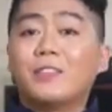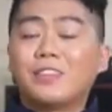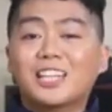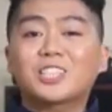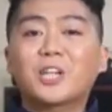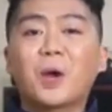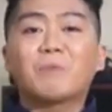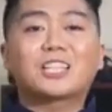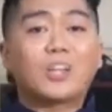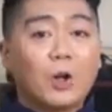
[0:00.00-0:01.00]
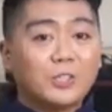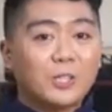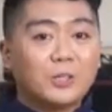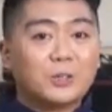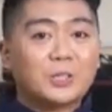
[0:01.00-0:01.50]
This term is
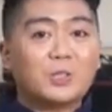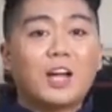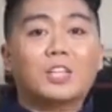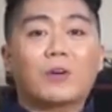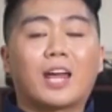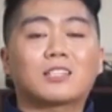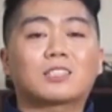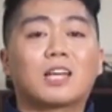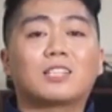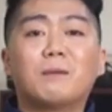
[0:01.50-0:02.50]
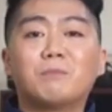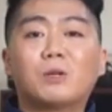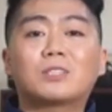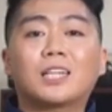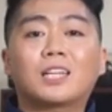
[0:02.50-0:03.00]
also used to address the
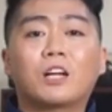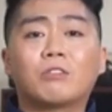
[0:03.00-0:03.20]
music